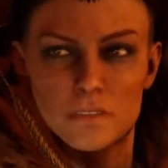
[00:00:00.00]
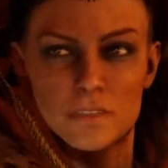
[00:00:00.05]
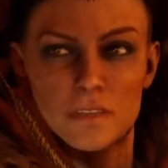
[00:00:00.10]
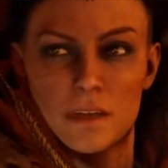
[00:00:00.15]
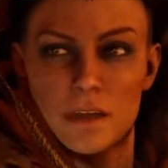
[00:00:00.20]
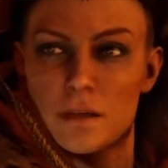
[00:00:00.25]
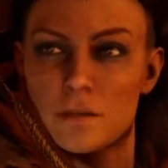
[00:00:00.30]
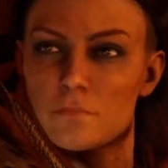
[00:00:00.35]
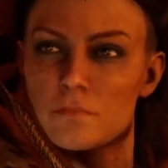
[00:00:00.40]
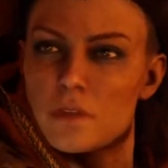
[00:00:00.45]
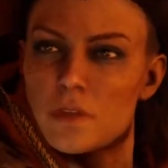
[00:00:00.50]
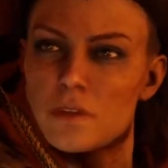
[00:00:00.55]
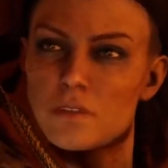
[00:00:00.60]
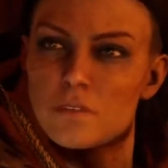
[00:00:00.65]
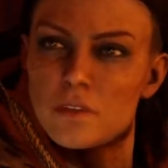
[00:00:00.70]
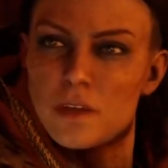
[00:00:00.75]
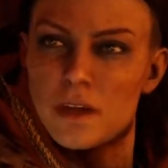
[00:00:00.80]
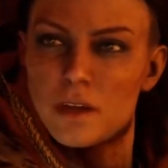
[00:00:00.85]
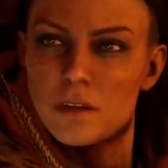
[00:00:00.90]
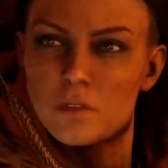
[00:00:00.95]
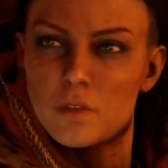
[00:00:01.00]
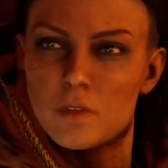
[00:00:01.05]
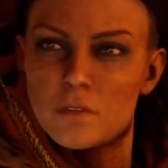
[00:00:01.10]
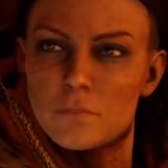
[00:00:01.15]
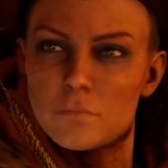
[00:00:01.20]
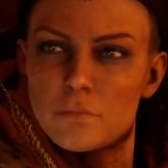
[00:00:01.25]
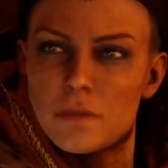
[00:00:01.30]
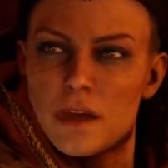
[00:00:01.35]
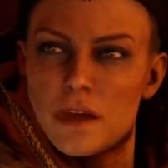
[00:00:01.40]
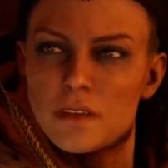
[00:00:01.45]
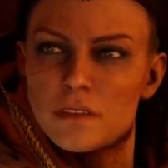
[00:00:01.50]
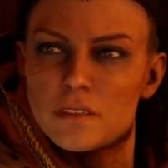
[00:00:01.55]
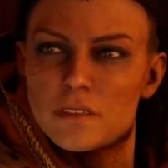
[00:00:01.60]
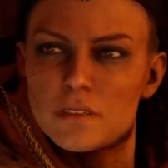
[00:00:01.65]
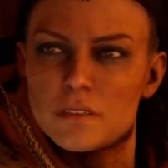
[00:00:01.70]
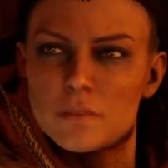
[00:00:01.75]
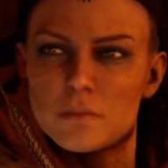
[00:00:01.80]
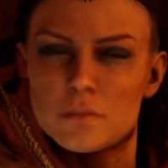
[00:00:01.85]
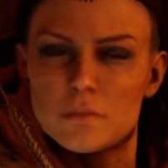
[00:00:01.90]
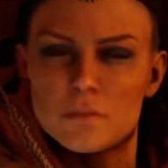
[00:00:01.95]
odd time for a fresh coat of
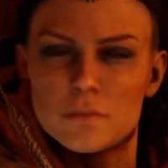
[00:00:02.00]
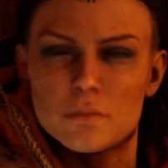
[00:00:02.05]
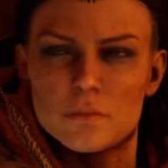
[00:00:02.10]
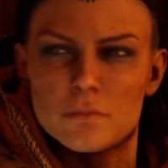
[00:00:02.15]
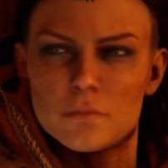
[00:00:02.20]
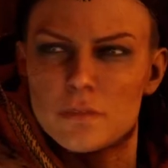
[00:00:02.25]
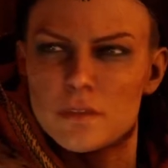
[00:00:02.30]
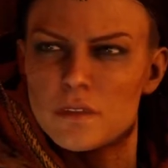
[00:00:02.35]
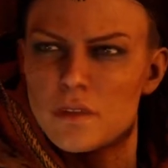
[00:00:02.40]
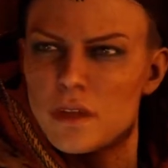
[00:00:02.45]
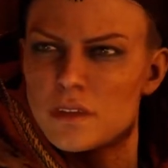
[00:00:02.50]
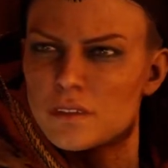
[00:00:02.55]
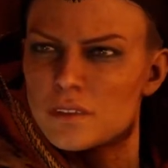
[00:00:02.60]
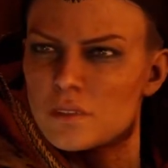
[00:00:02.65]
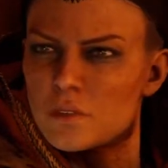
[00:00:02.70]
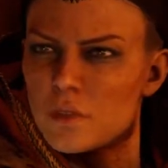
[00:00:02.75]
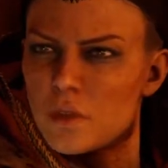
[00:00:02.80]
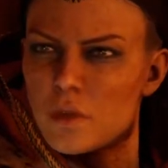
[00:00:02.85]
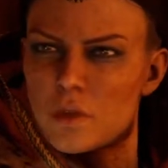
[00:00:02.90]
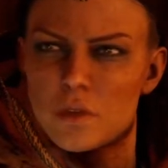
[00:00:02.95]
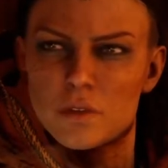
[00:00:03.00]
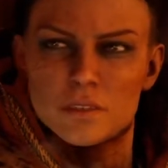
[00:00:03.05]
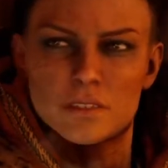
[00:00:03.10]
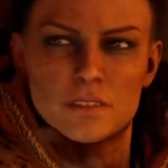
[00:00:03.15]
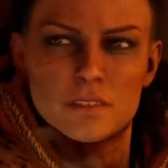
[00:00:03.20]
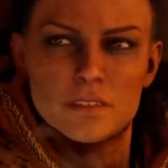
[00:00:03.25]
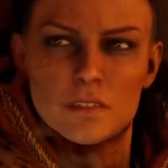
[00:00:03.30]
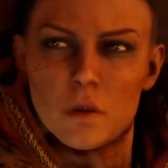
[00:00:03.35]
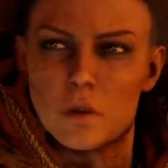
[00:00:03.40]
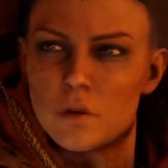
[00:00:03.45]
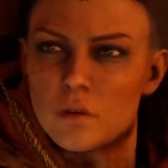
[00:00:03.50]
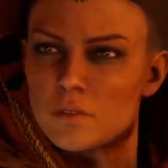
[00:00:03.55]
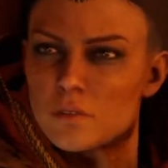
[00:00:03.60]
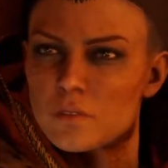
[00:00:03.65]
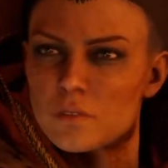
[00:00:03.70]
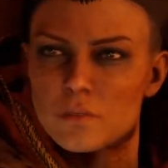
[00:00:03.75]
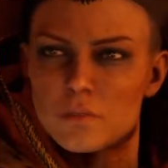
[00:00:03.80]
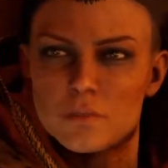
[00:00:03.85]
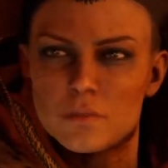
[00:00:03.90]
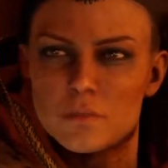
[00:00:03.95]
paint. But that's his work, is it not?